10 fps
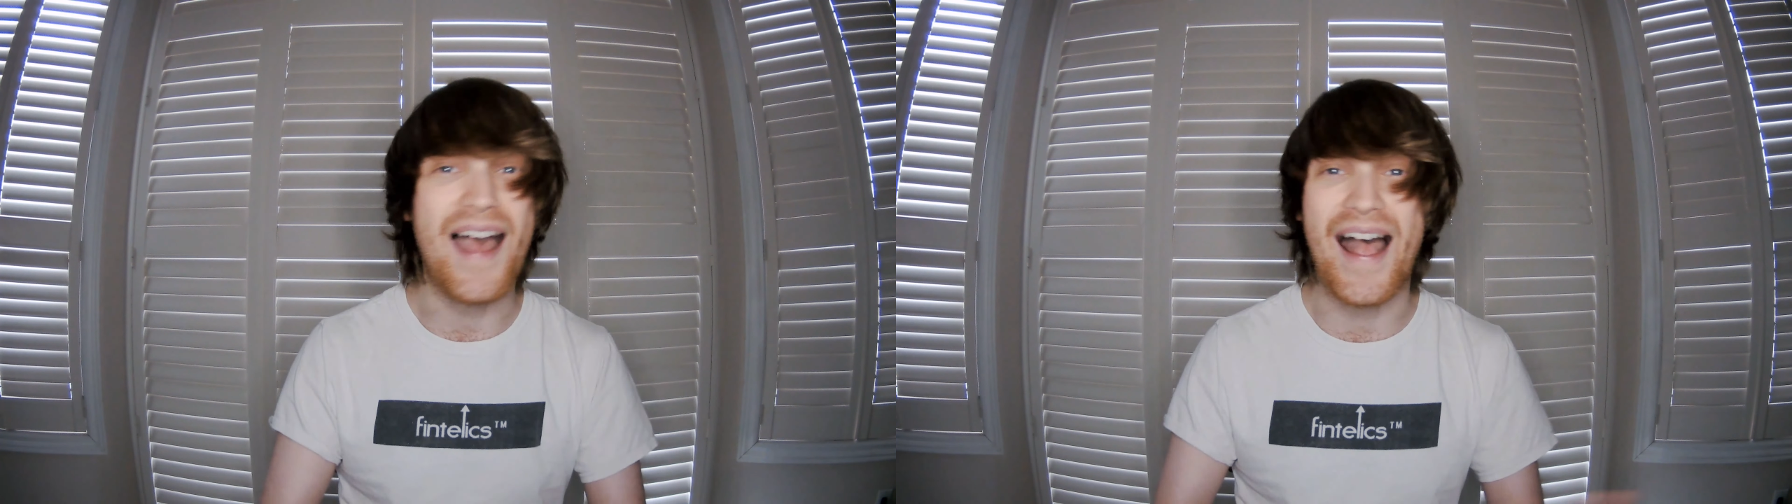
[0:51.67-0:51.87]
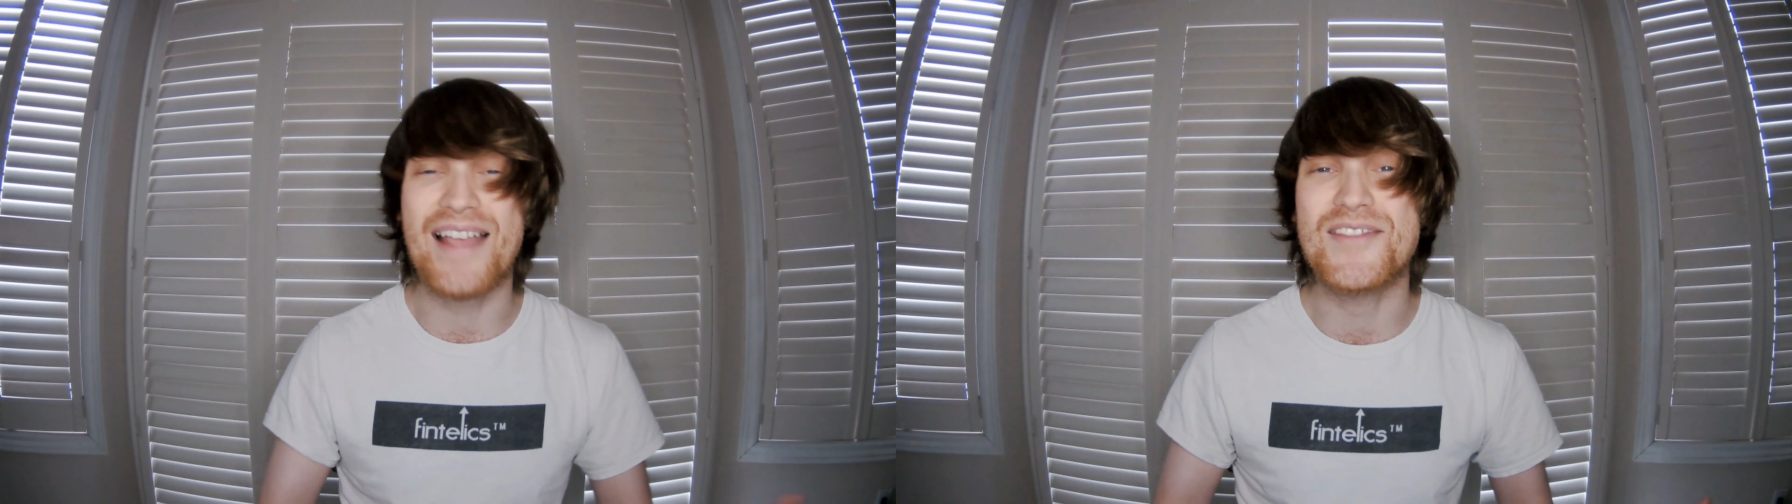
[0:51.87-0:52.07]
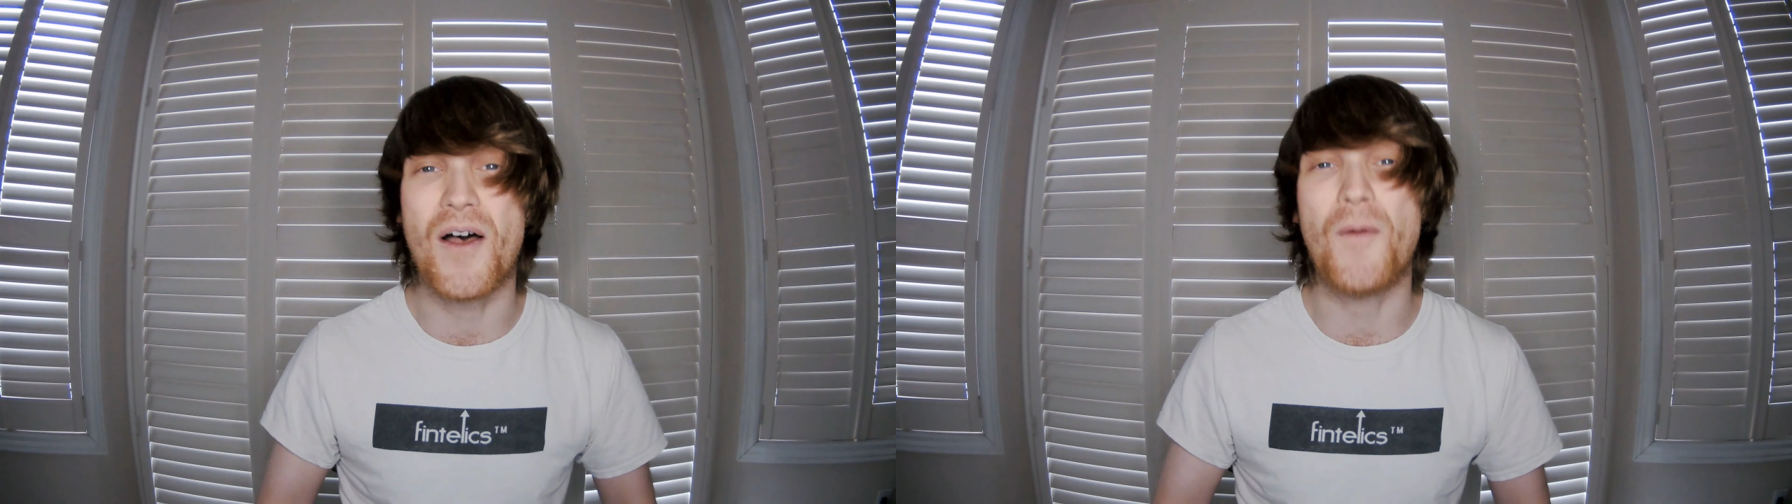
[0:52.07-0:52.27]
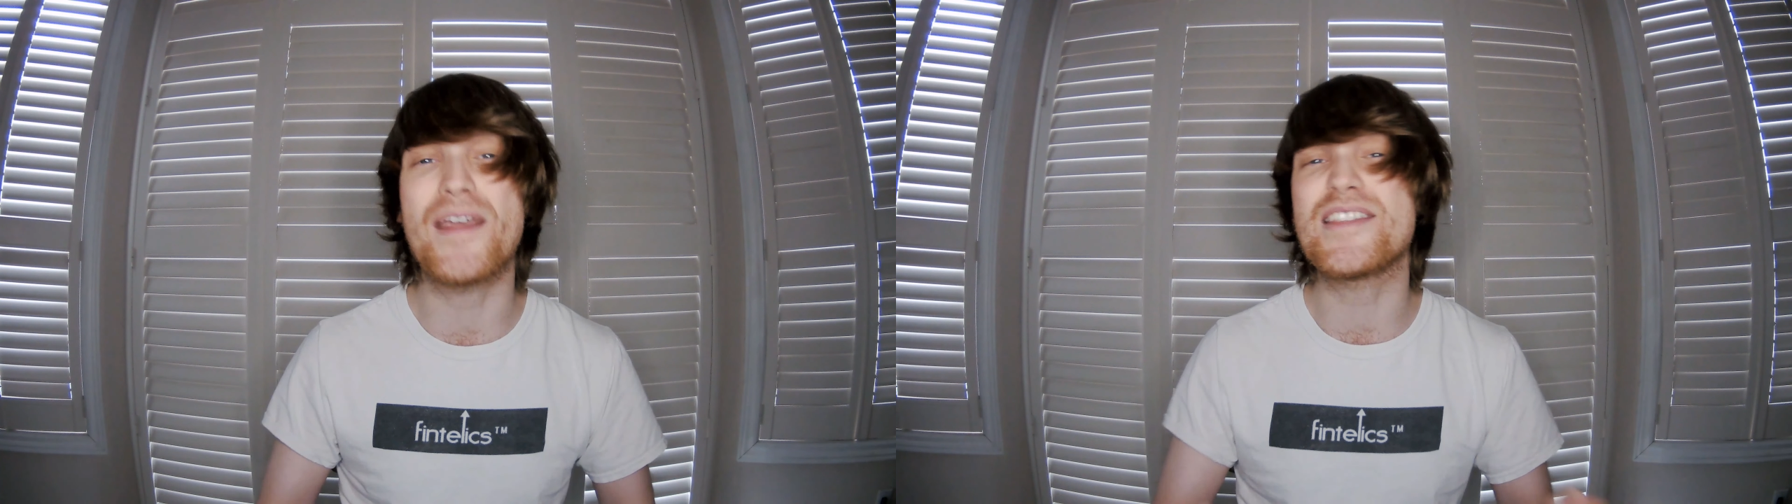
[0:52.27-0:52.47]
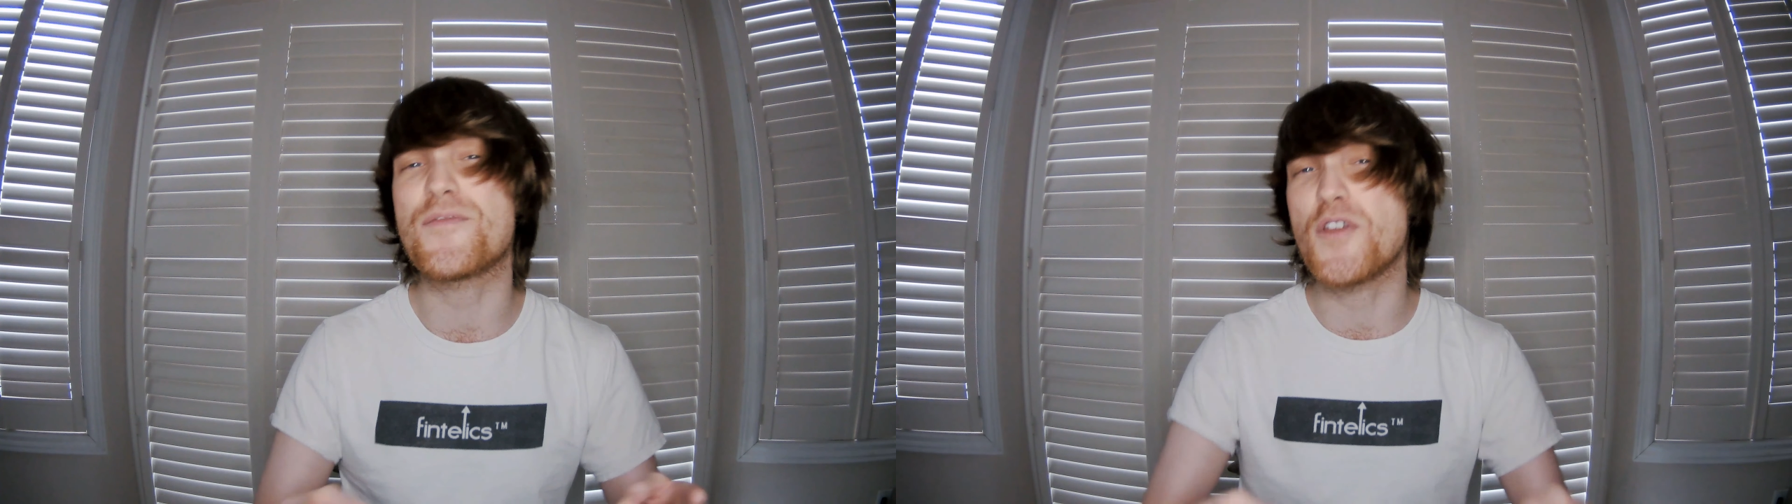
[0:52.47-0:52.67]
As
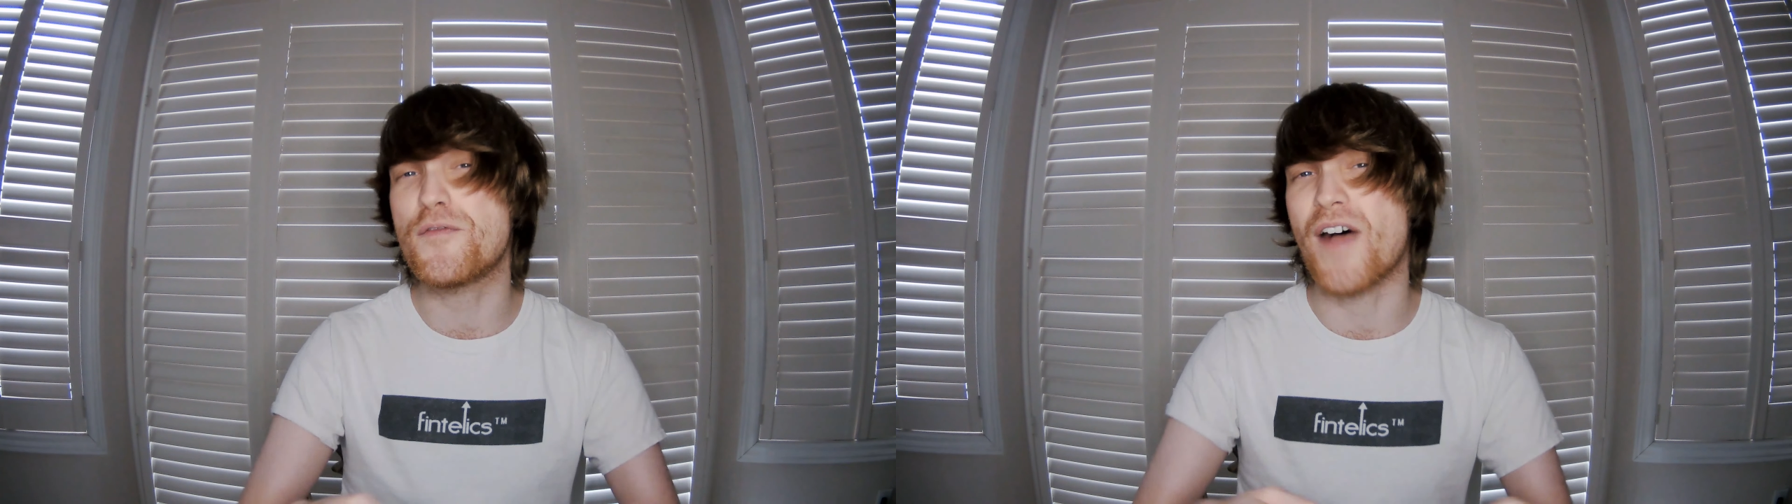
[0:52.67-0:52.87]
always, if you